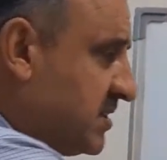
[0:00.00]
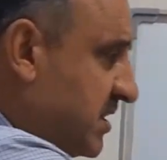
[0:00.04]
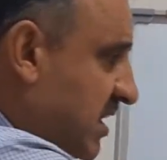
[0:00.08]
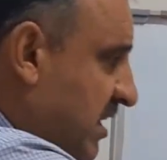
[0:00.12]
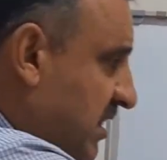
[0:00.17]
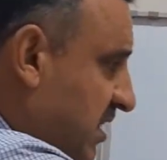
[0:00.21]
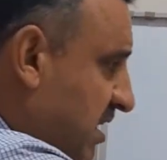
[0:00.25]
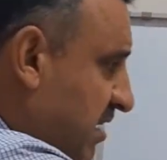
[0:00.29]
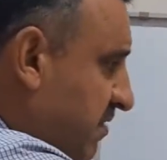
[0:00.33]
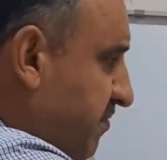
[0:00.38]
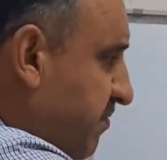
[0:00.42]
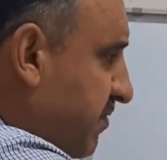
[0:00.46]
The
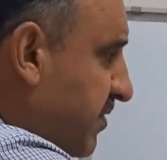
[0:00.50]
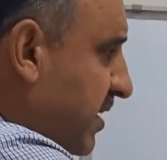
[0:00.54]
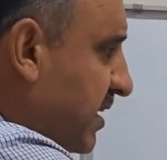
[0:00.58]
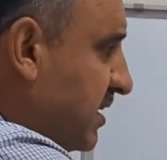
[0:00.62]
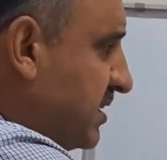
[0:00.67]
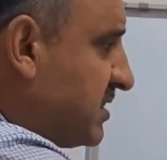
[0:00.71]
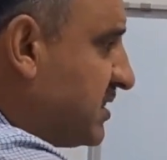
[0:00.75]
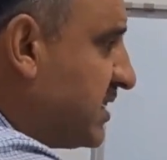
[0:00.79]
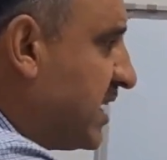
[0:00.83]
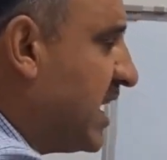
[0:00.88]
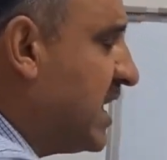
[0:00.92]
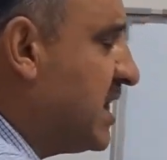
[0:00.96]

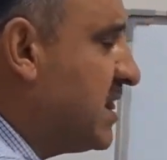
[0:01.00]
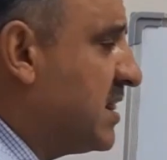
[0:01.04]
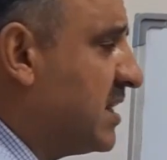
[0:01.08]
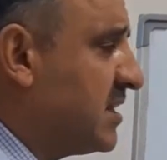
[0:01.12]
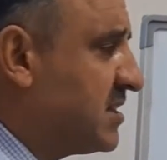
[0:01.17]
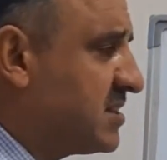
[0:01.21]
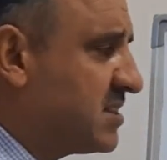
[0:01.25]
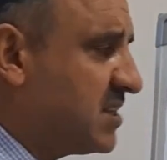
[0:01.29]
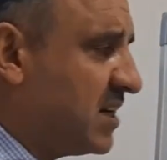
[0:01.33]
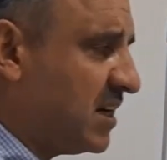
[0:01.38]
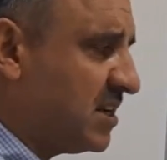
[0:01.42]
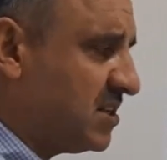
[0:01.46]
difference in the
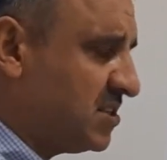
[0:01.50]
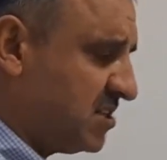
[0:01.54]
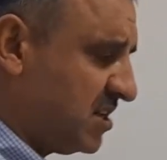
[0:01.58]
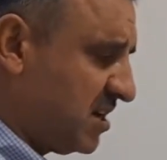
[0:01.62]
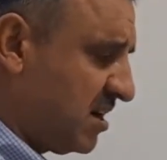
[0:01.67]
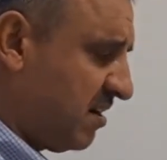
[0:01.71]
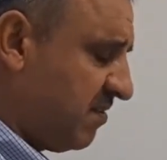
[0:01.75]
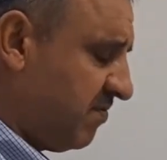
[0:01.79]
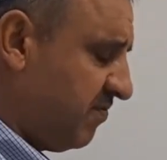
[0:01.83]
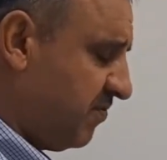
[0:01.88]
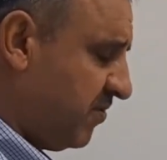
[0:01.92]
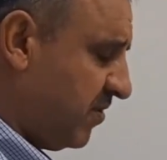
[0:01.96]

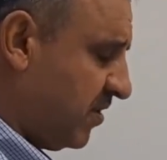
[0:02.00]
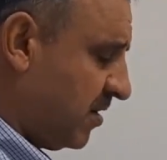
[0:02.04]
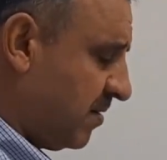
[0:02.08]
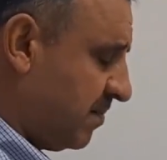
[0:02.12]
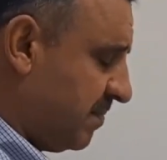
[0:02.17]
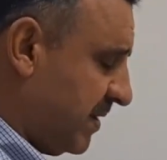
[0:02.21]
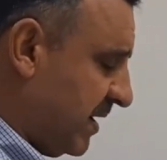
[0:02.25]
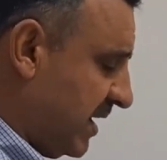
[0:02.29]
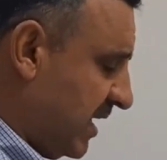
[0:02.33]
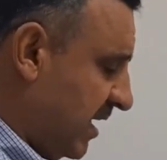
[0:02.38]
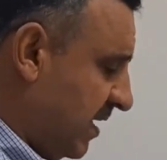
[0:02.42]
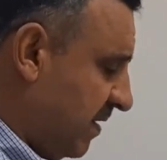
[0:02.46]
structural
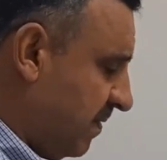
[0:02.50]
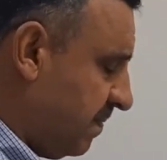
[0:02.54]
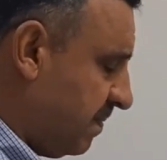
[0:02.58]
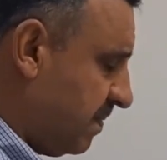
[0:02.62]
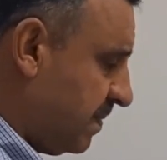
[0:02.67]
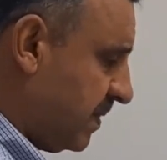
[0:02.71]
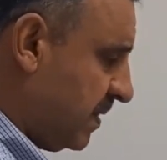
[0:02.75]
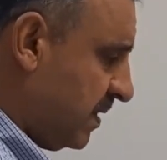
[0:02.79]
formula,